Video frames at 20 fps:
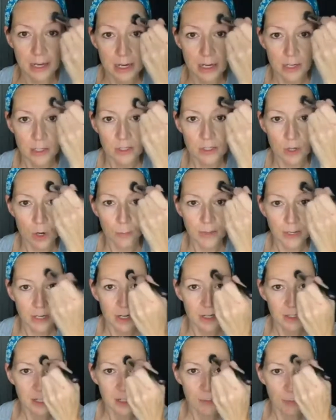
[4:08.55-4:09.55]
So because
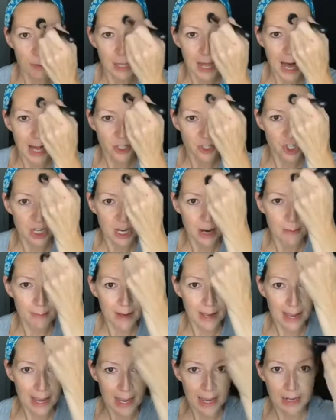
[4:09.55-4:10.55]
it's blotchy on my
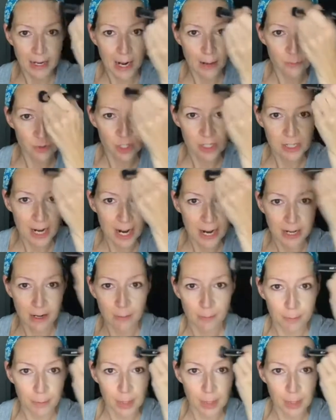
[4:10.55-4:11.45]
head, I'm just kind of